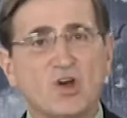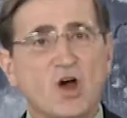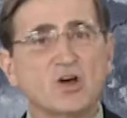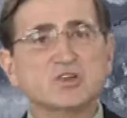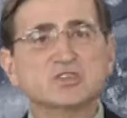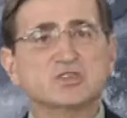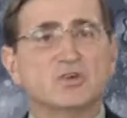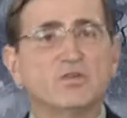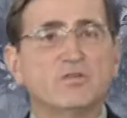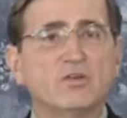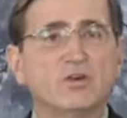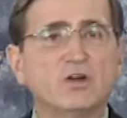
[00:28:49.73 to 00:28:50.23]

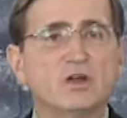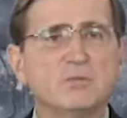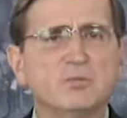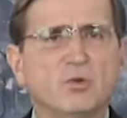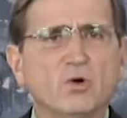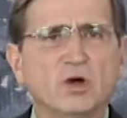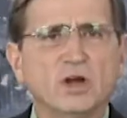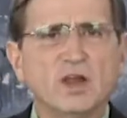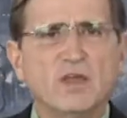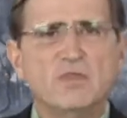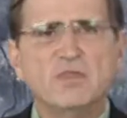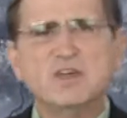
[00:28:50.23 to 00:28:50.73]
also very
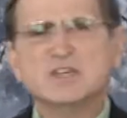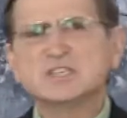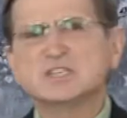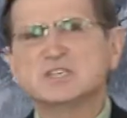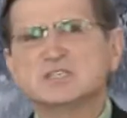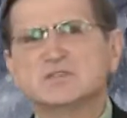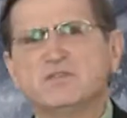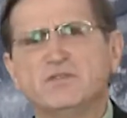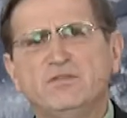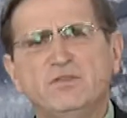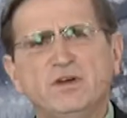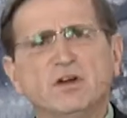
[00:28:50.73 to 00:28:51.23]
important, and this
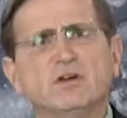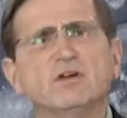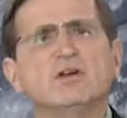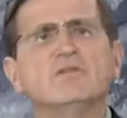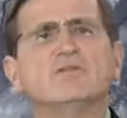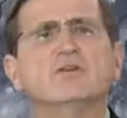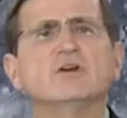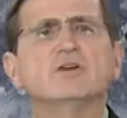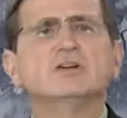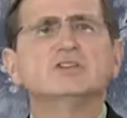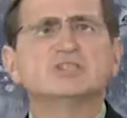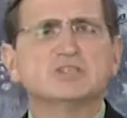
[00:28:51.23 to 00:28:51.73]
is very,
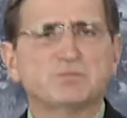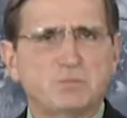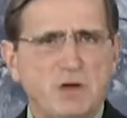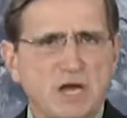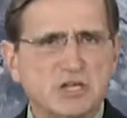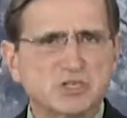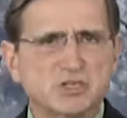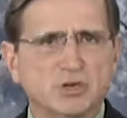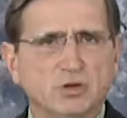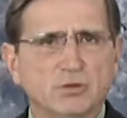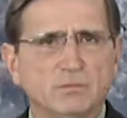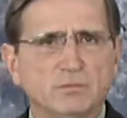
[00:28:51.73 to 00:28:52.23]
very
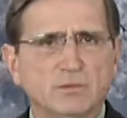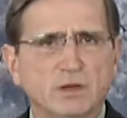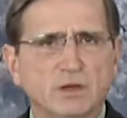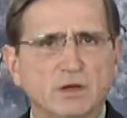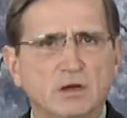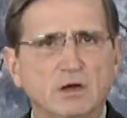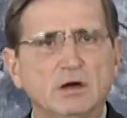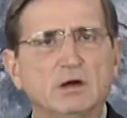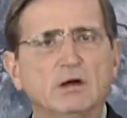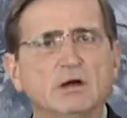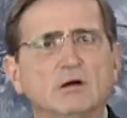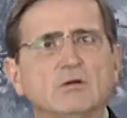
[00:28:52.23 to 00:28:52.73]
special
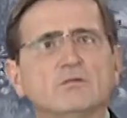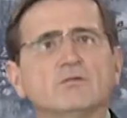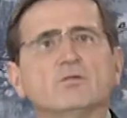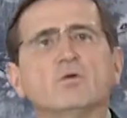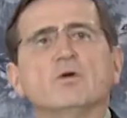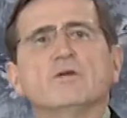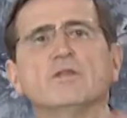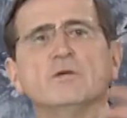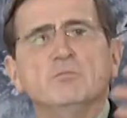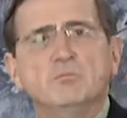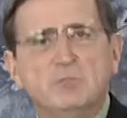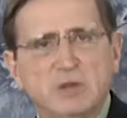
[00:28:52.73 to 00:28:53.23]

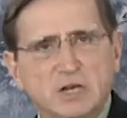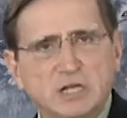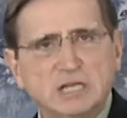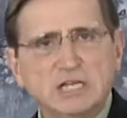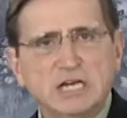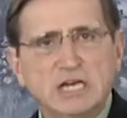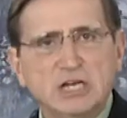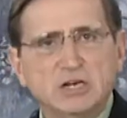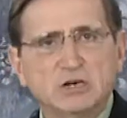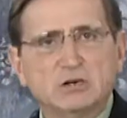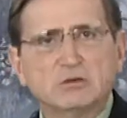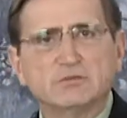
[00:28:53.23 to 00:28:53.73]
for the middle
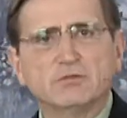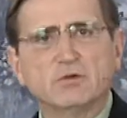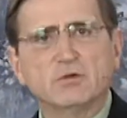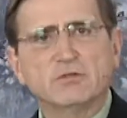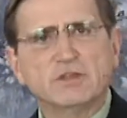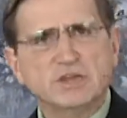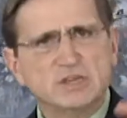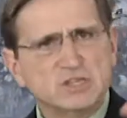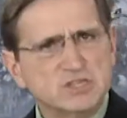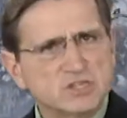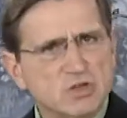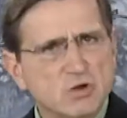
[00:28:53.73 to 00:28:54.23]
leader, for
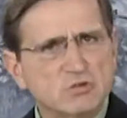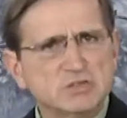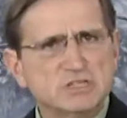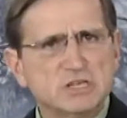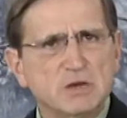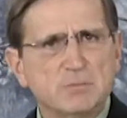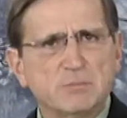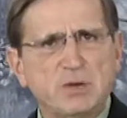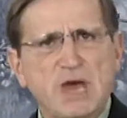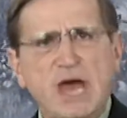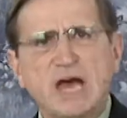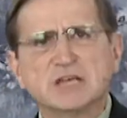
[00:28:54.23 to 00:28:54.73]
the
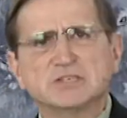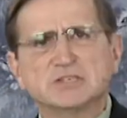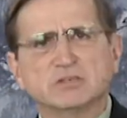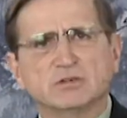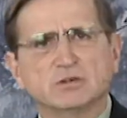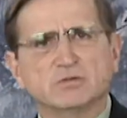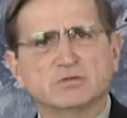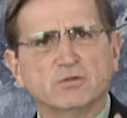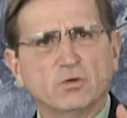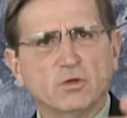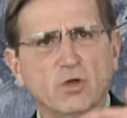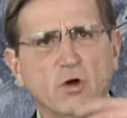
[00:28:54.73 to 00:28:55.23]
associate
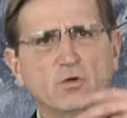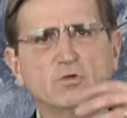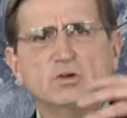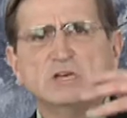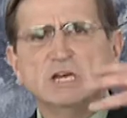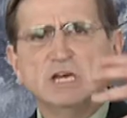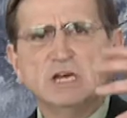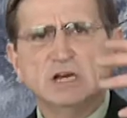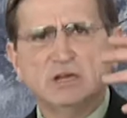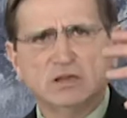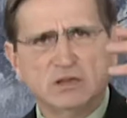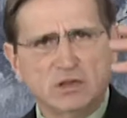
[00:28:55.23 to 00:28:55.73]
pastor, for
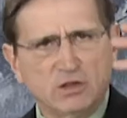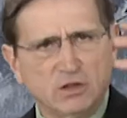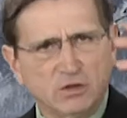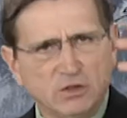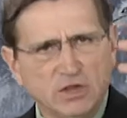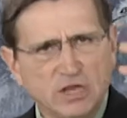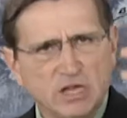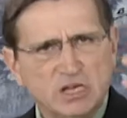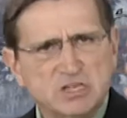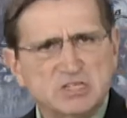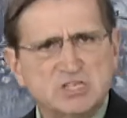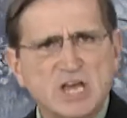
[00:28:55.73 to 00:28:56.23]

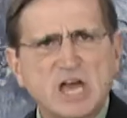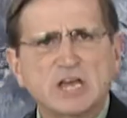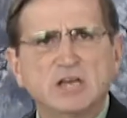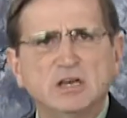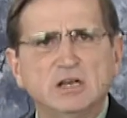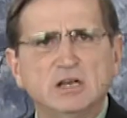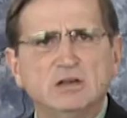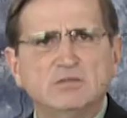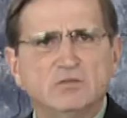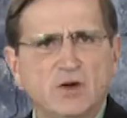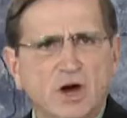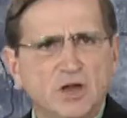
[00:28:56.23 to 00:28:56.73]
the
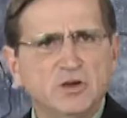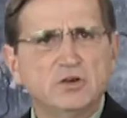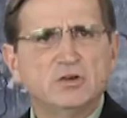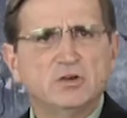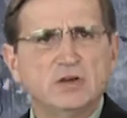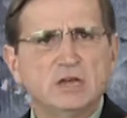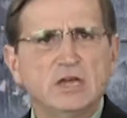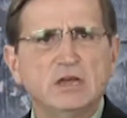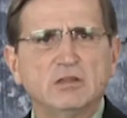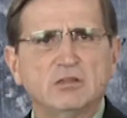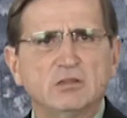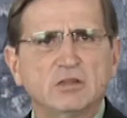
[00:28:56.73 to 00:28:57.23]
executive
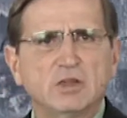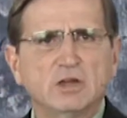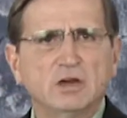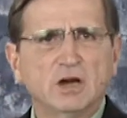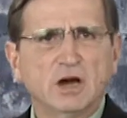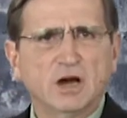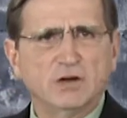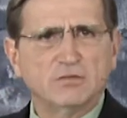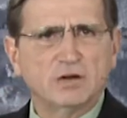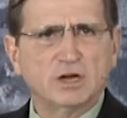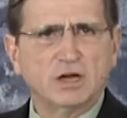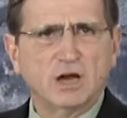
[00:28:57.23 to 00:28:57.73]
underneath
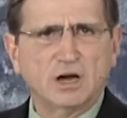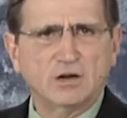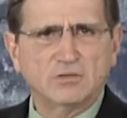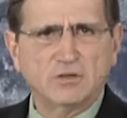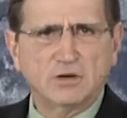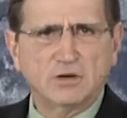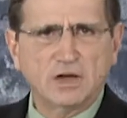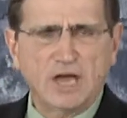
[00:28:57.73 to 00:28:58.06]
of a